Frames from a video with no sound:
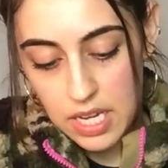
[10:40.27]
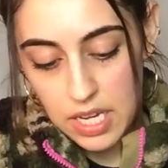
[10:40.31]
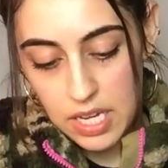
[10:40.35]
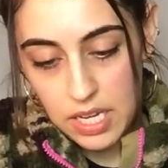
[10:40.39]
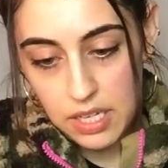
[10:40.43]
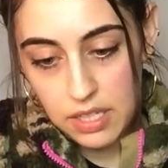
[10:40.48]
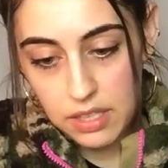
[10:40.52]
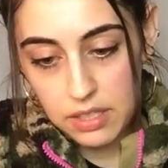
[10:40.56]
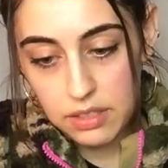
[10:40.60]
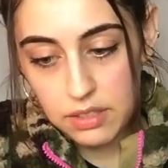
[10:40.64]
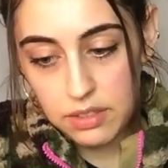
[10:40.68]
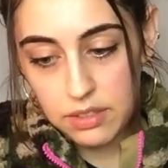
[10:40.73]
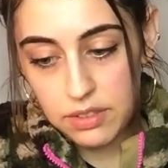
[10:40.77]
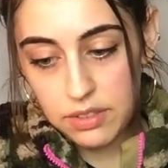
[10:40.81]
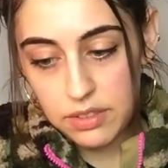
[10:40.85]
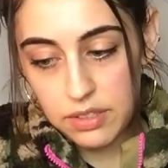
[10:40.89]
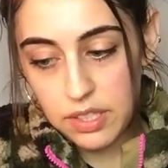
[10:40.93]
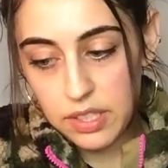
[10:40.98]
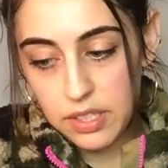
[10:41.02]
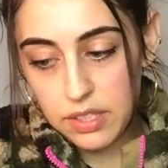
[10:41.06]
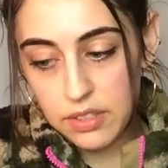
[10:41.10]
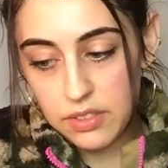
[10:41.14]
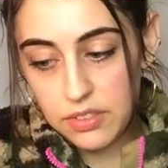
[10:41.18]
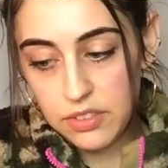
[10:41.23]
And
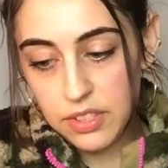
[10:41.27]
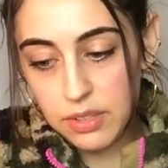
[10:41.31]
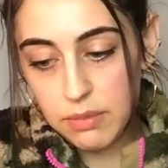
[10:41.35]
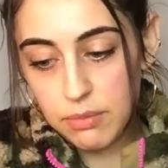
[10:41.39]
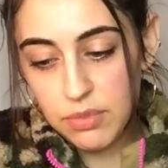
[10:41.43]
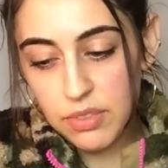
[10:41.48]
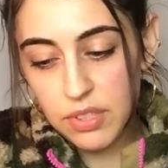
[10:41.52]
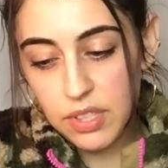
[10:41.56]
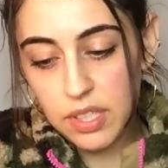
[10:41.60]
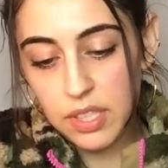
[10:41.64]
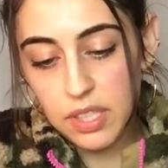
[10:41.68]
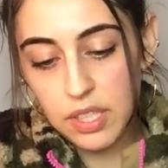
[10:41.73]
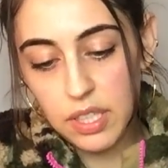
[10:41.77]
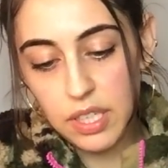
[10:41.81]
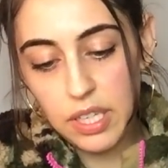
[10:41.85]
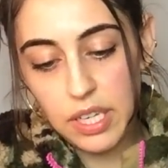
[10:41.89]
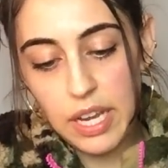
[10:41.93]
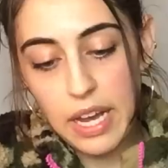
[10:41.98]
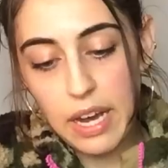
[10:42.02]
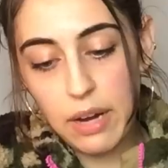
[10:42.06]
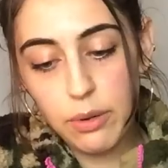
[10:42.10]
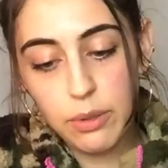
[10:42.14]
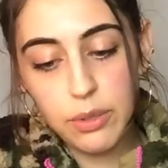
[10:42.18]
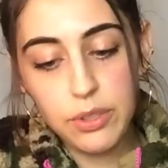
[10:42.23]
it seems like
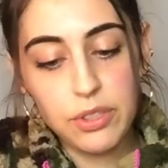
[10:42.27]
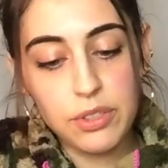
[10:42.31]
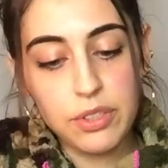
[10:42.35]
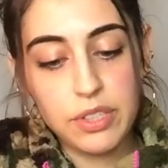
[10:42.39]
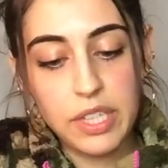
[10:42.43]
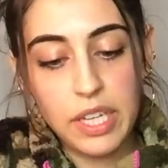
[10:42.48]
now you're